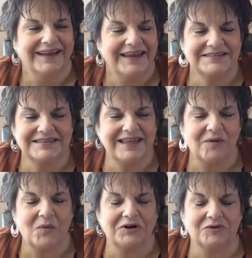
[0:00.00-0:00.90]
isn't that
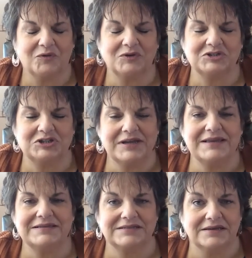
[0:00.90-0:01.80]
wonderful?
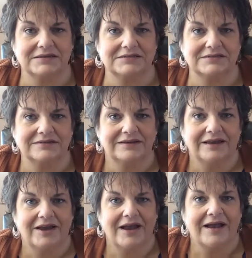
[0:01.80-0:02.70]
Jesus
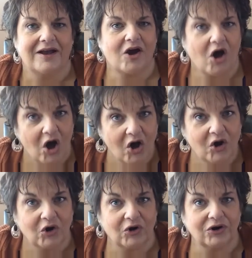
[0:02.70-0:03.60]

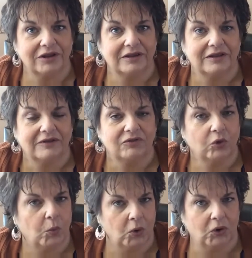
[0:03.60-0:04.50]
conquered
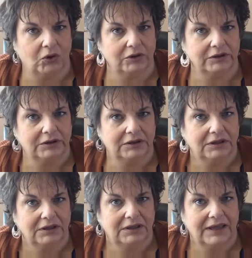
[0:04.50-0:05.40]
the world.
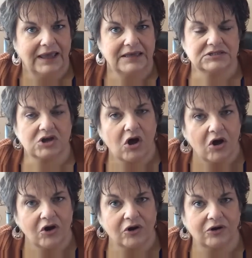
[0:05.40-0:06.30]
He has
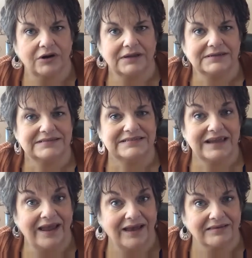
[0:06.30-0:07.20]
conquered
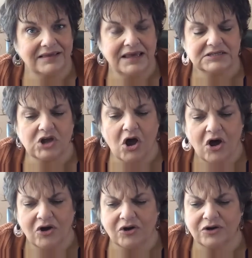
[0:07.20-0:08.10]
death. He has
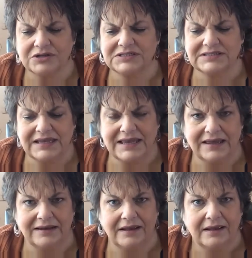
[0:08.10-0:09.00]
conquered
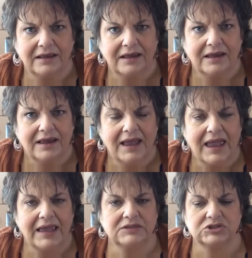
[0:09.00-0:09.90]
sin.
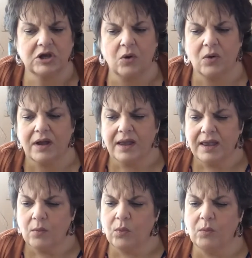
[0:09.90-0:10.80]
And so
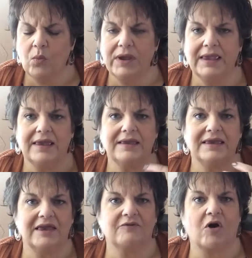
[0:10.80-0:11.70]
when we
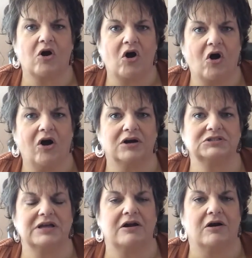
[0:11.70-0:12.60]
give our
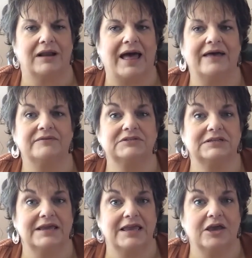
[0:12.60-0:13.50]
hearts and our lives to
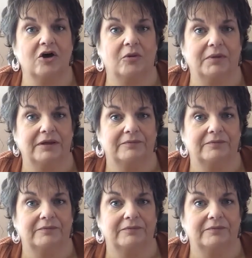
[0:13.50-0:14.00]
him,